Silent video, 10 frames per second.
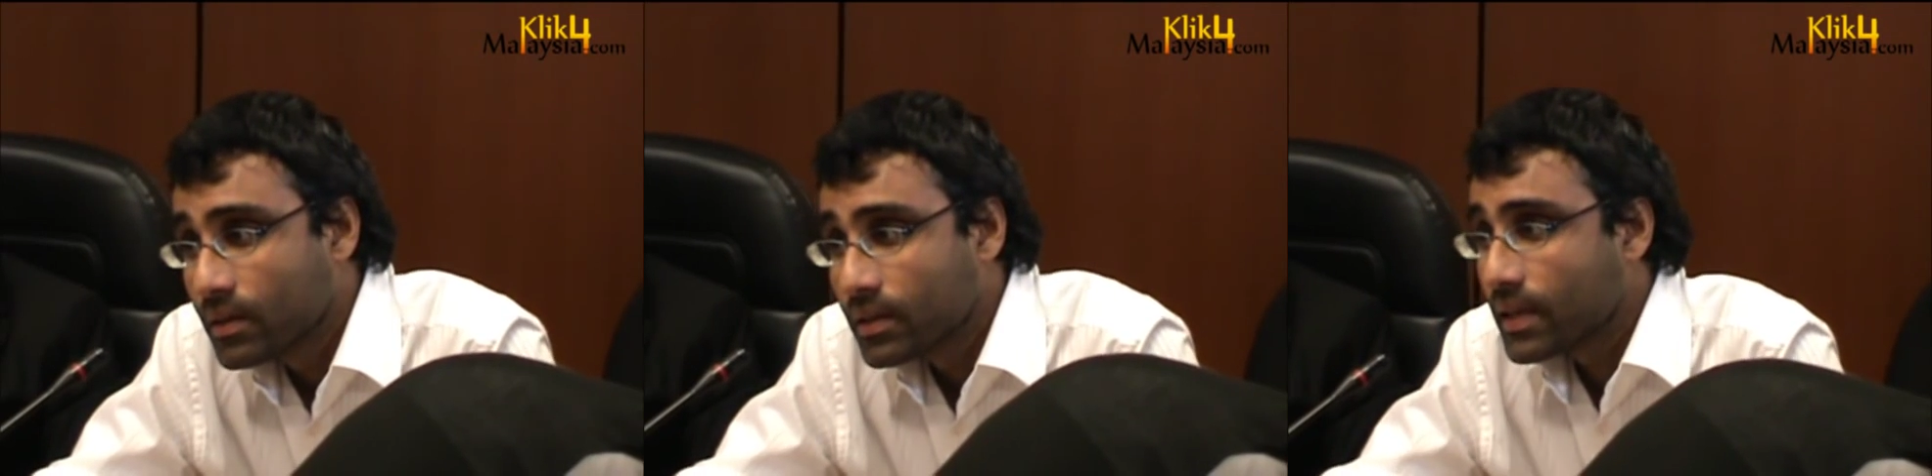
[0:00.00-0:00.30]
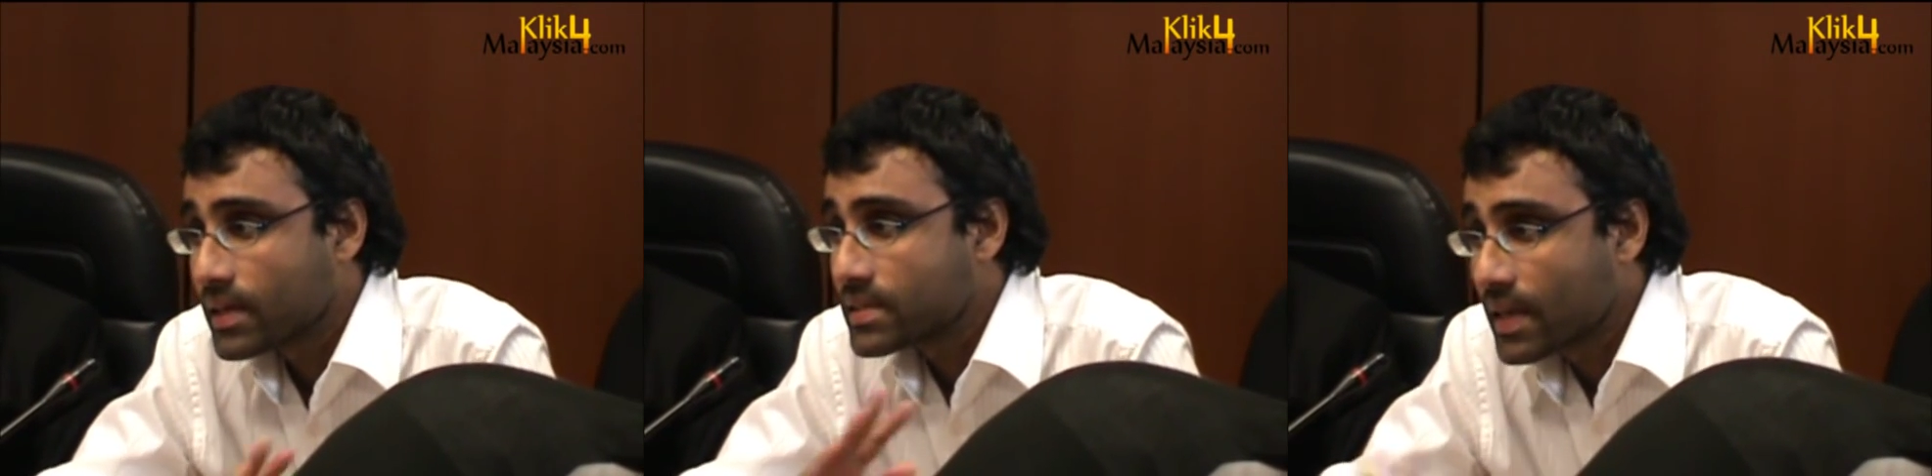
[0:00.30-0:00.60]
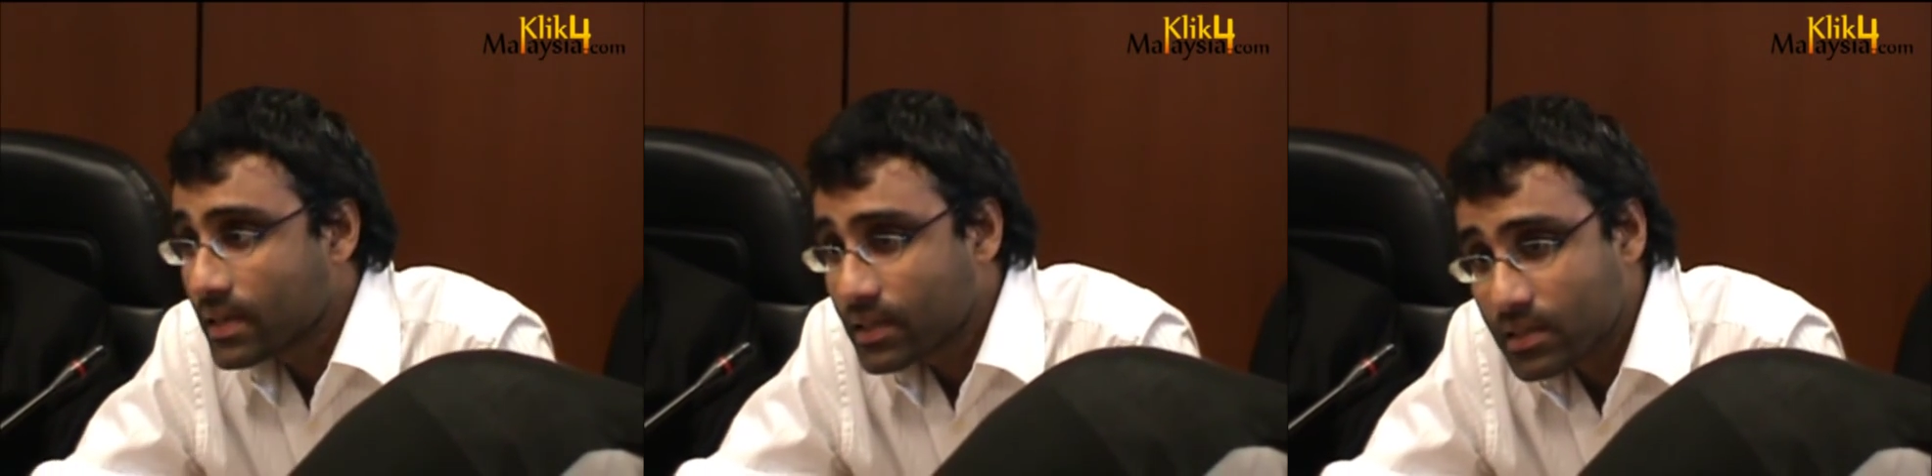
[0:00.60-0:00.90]
they are
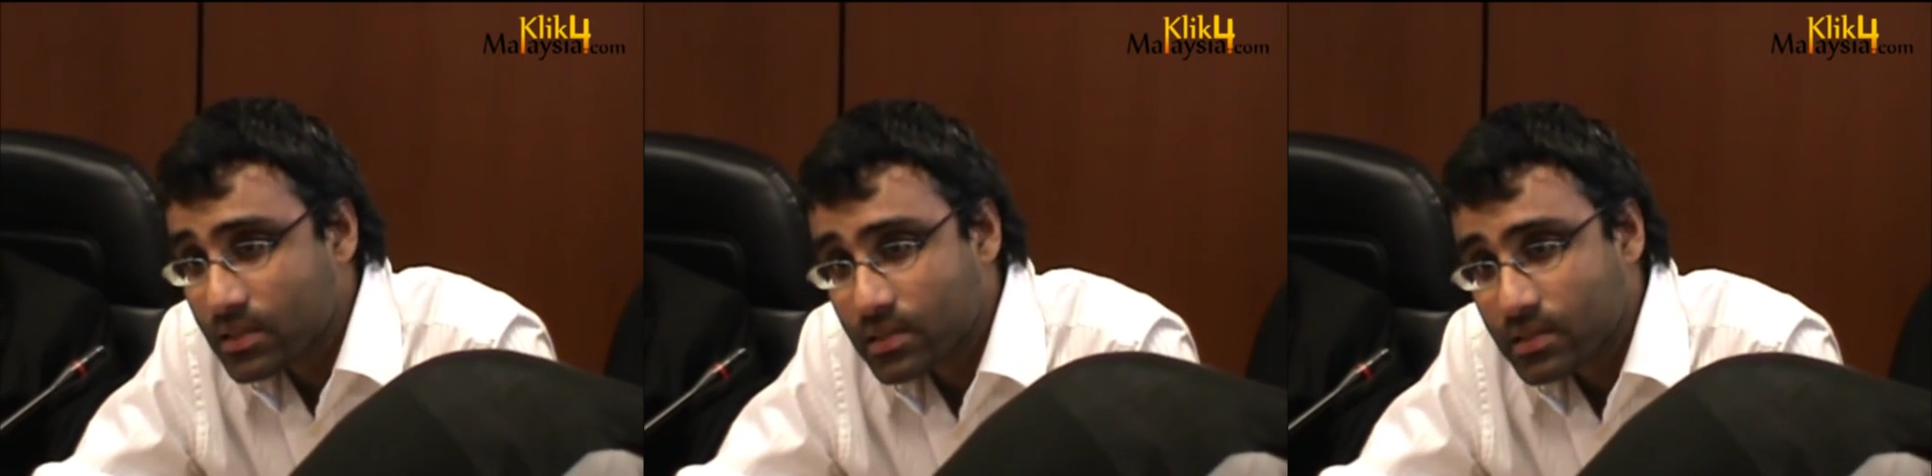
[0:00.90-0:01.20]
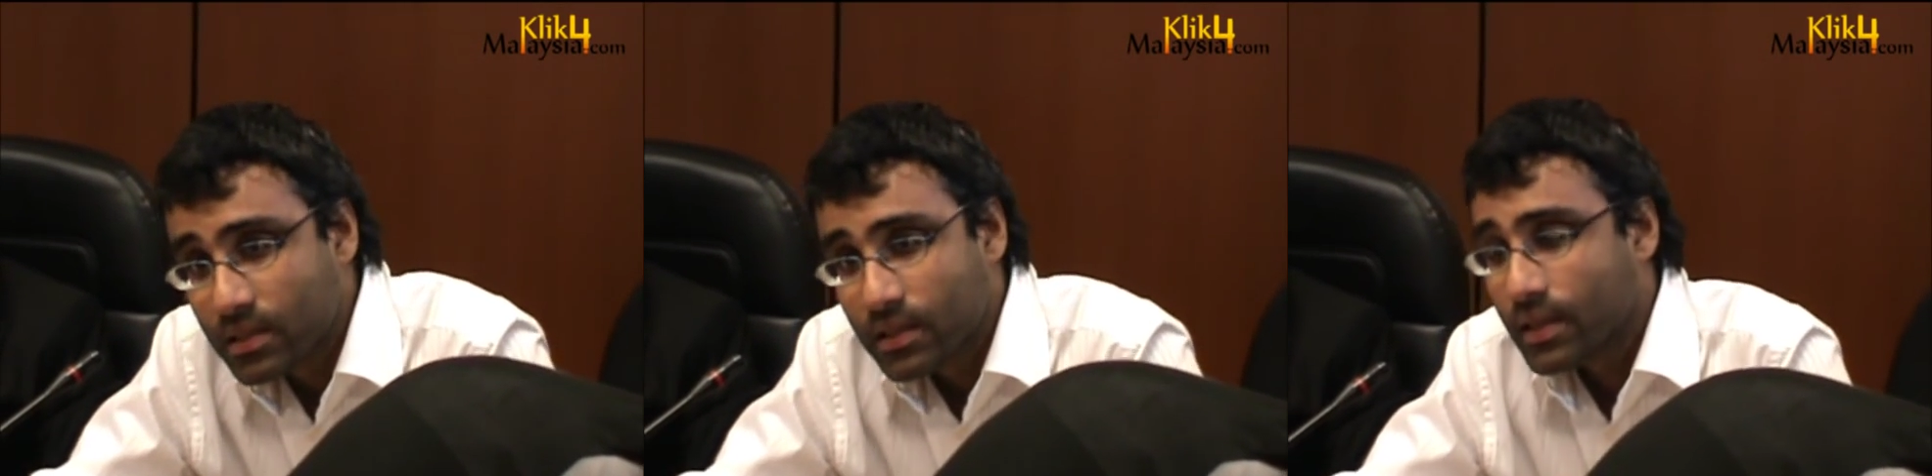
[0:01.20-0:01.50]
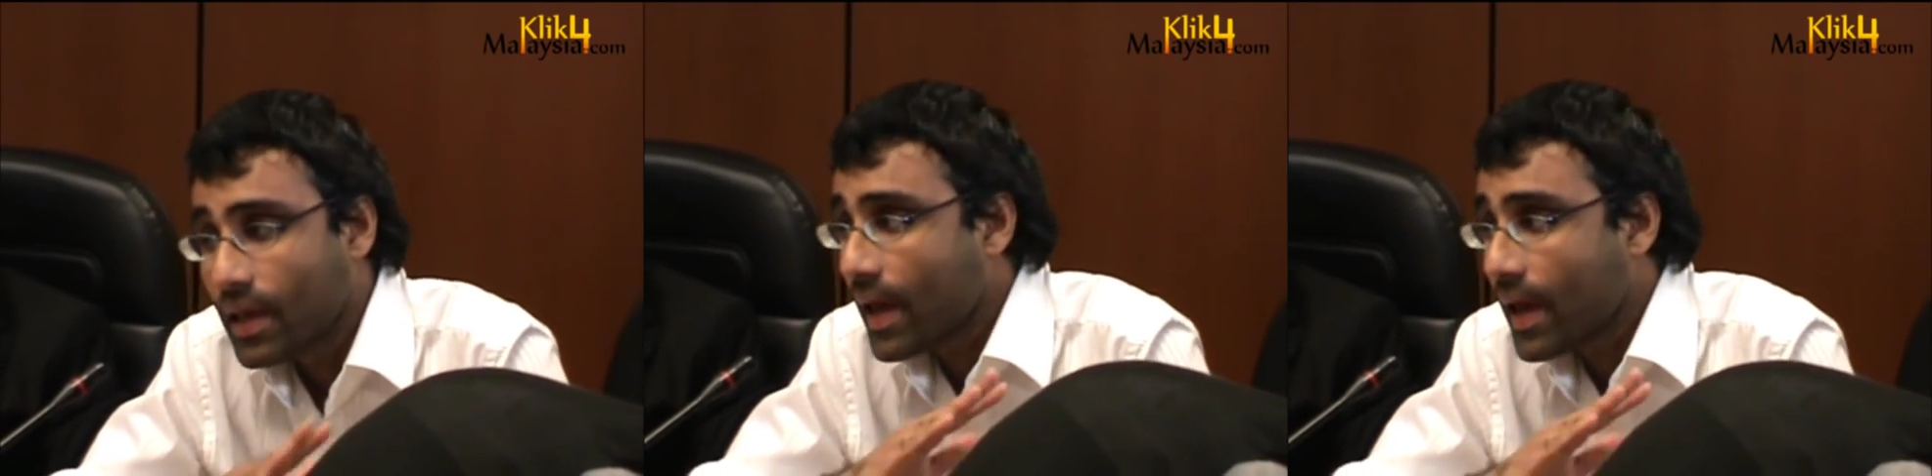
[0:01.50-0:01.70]
sentenced, they are